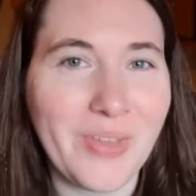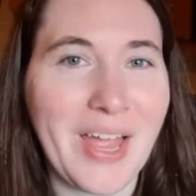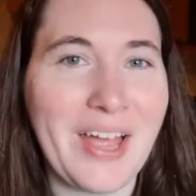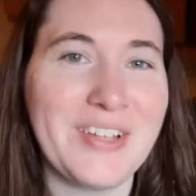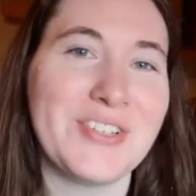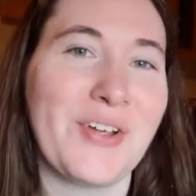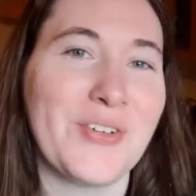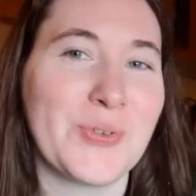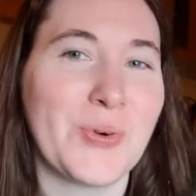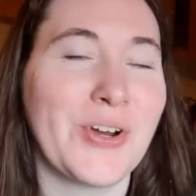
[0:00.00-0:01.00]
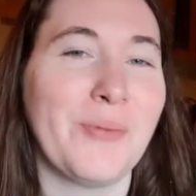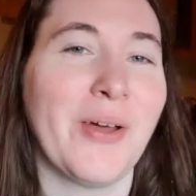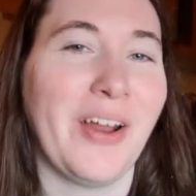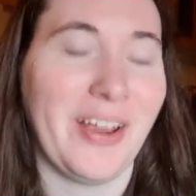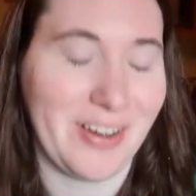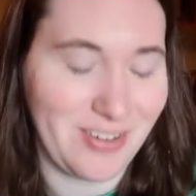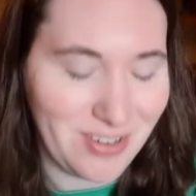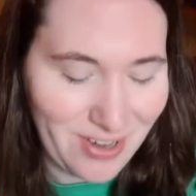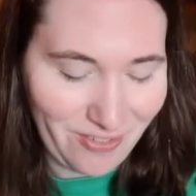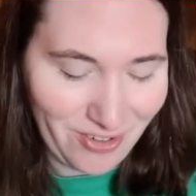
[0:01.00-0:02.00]
As I was worried about, I can
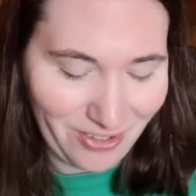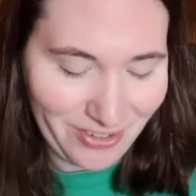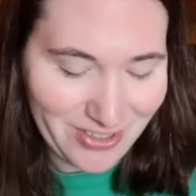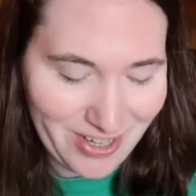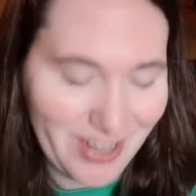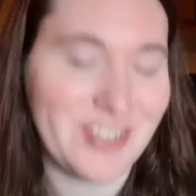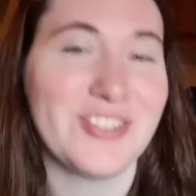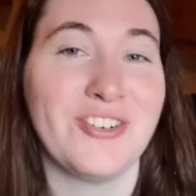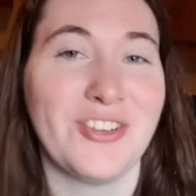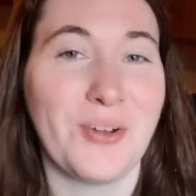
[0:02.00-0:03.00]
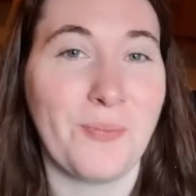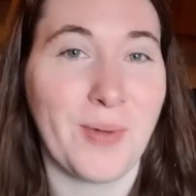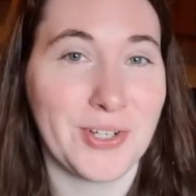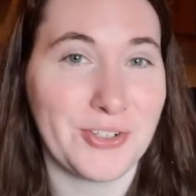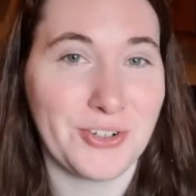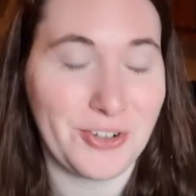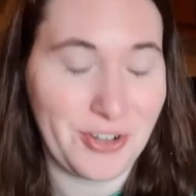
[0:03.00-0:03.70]
definitely taste the mustard